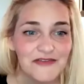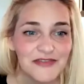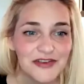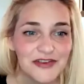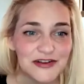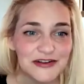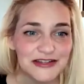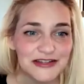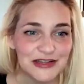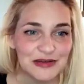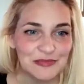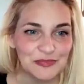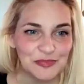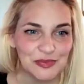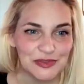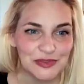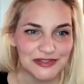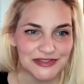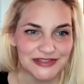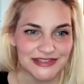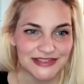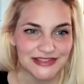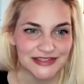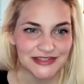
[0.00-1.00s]
love your
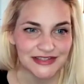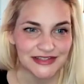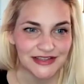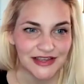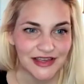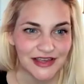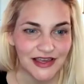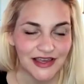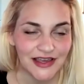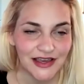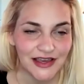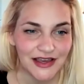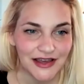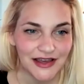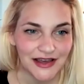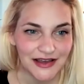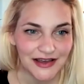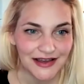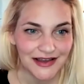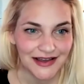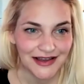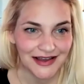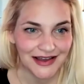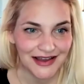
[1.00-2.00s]
dimples. I know, but
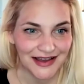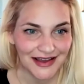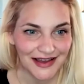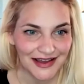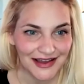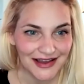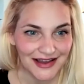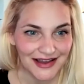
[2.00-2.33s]
now they have